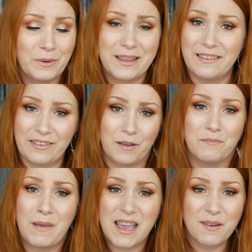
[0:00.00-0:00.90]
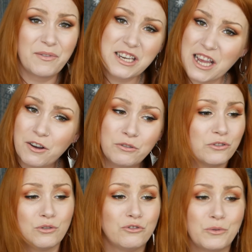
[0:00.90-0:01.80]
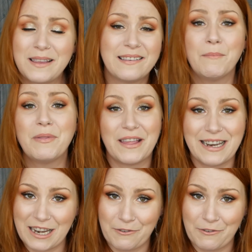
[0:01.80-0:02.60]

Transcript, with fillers: doing some makeup videos or doing something